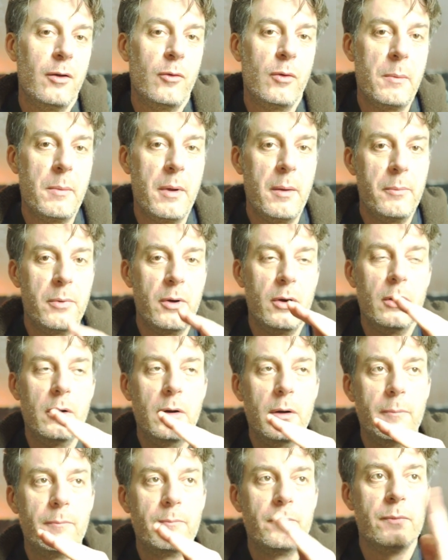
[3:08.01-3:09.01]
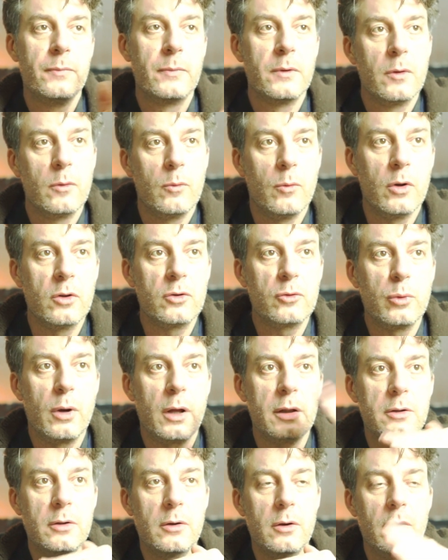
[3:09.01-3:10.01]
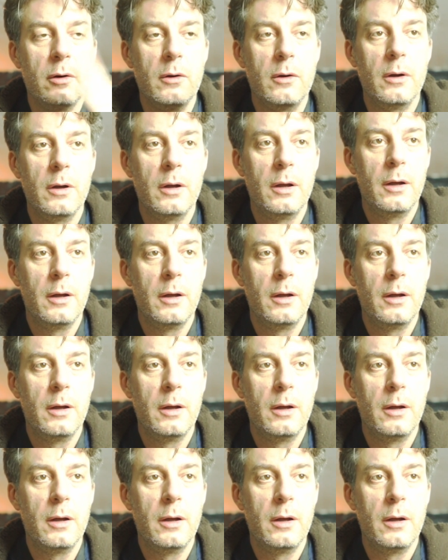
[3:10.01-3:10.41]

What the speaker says: Remember, 1/4